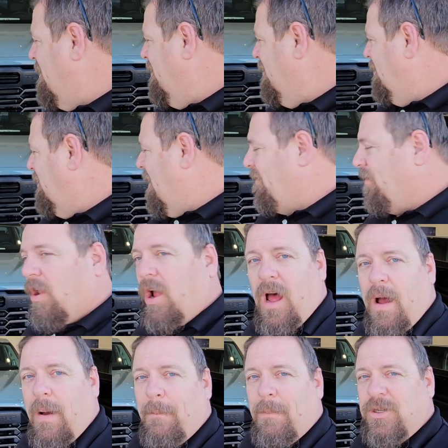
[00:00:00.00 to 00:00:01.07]
level
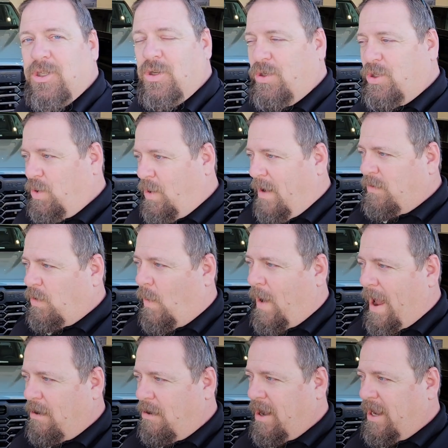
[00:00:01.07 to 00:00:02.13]
up, but you do have the
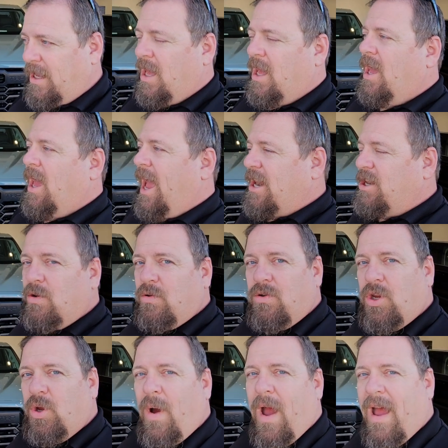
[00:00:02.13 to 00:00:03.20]
wiring and you
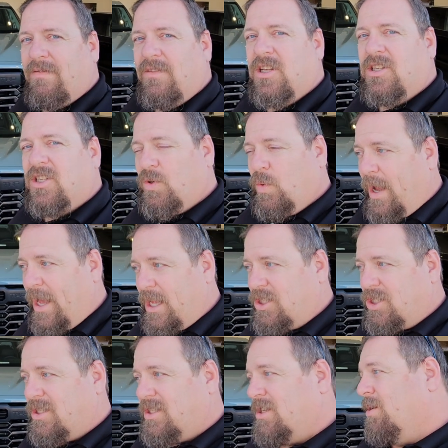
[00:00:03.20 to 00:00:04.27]
do have the
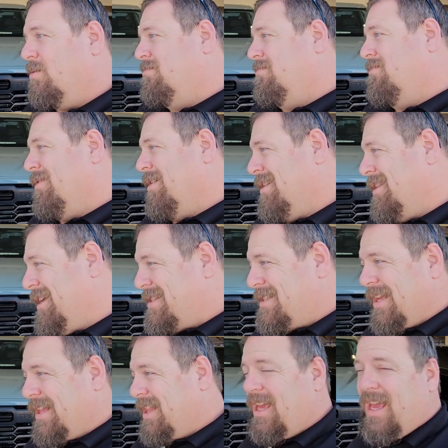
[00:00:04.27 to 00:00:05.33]
switch. So
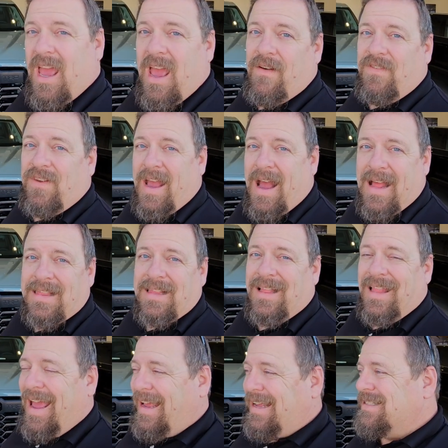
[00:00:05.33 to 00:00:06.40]
realistically, if you got the
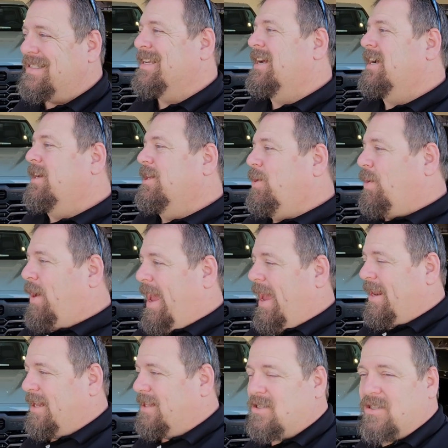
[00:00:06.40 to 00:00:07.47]
lights, you
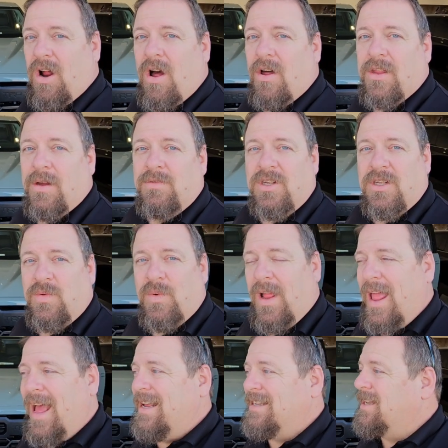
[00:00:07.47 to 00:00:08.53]
can install them. Just
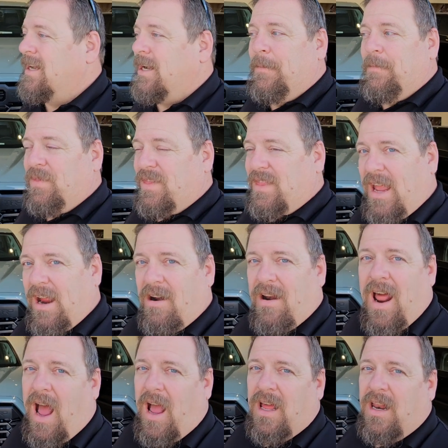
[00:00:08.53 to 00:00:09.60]
realize they are
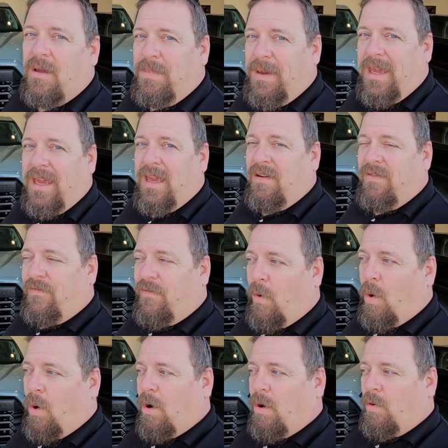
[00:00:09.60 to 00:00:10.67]
not going to be
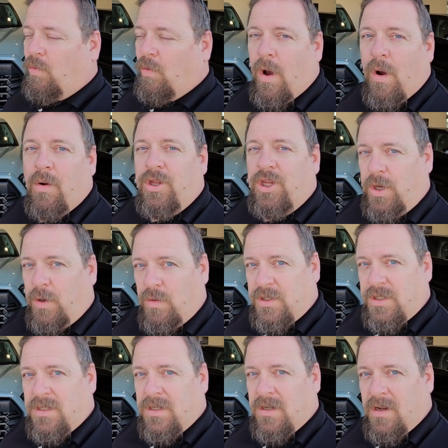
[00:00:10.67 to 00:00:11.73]
for road
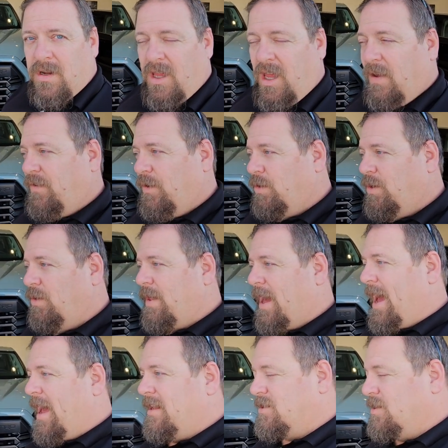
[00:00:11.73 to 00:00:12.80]
use if you do
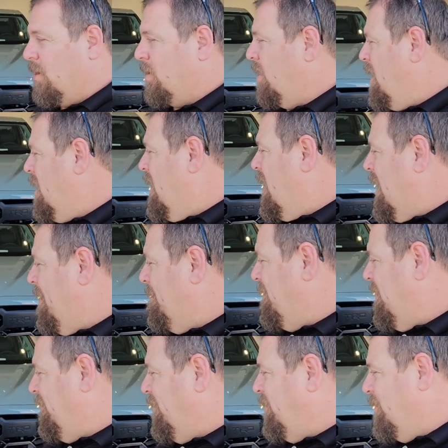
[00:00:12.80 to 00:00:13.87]
that. So
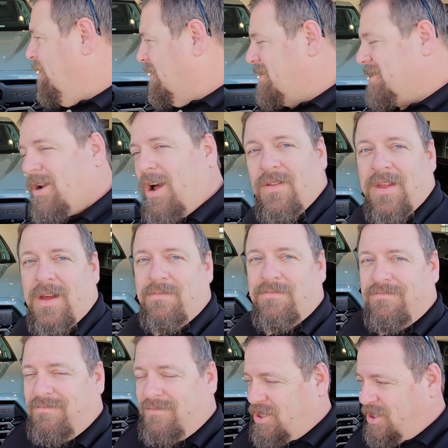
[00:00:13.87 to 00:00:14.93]
if you do install them,
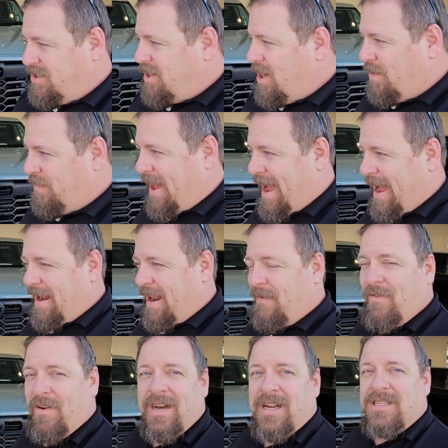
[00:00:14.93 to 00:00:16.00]
just know that.
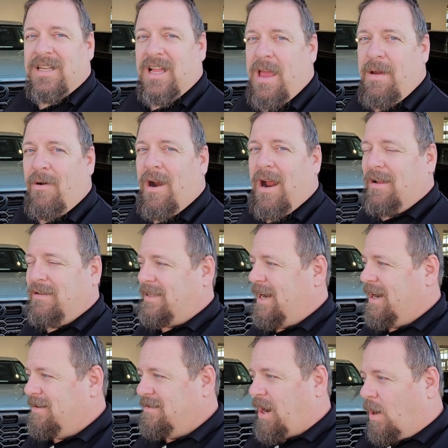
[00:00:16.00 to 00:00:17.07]
Every disclaimer out
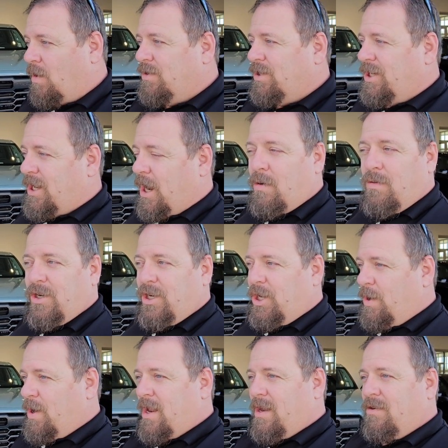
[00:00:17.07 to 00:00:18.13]
there, don't
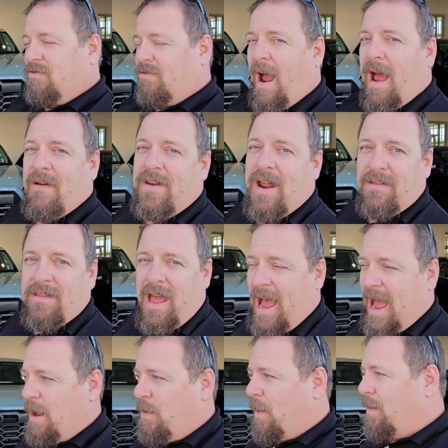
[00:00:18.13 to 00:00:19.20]
do it and drive down the
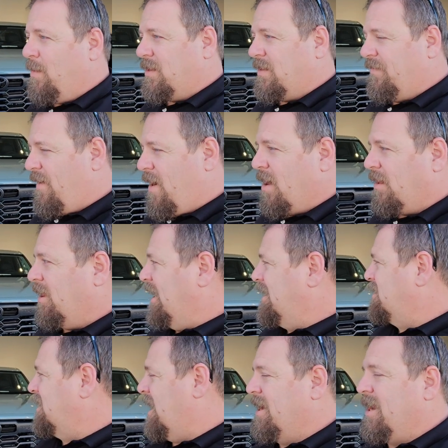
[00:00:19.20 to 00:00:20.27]
highway with the fog
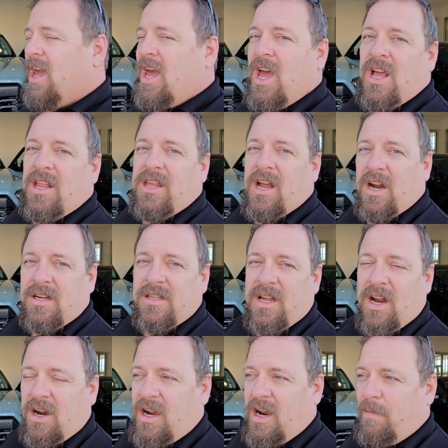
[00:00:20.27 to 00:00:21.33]
lights on. They're
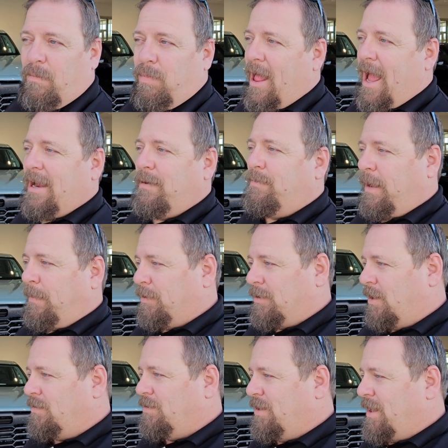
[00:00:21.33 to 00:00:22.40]
going to blind people.
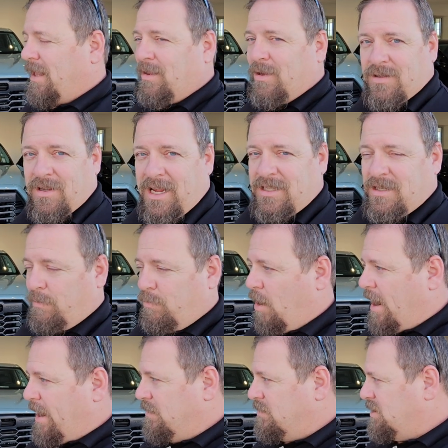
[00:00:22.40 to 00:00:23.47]
Don't do that. Those lights are
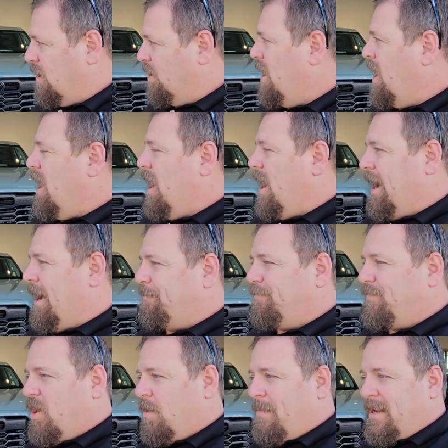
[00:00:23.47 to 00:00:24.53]
bright. So
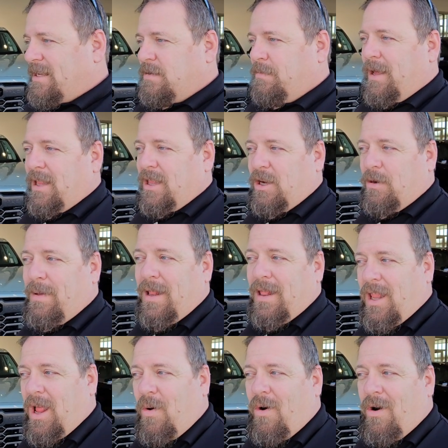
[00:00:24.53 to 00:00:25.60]
they're meant to be a little bit
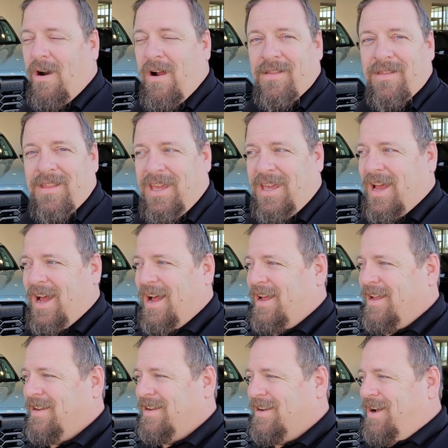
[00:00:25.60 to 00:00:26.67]
lower on the
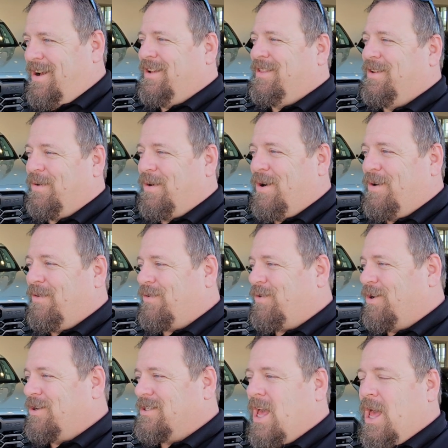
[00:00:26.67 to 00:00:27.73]
road, of
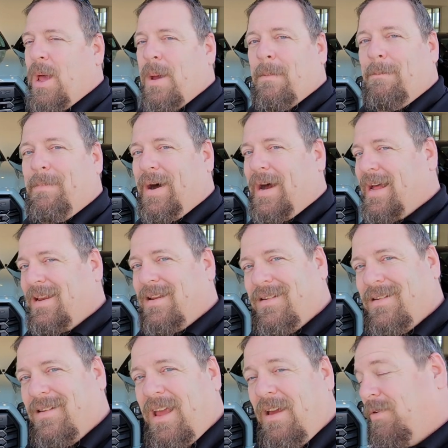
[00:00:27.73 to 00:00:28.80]
course. But
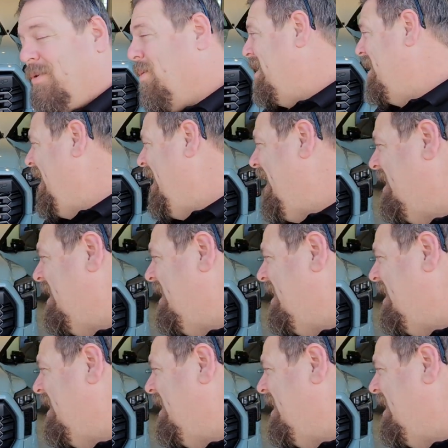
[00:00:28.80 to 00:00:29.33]
if you want to add